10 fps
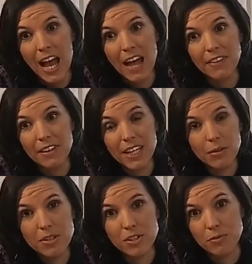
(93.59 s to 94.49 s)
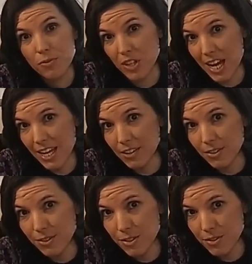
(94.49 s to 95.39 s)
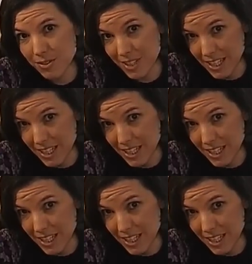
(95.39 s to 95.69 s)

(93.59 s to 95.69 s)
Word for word: and the language of the Angles,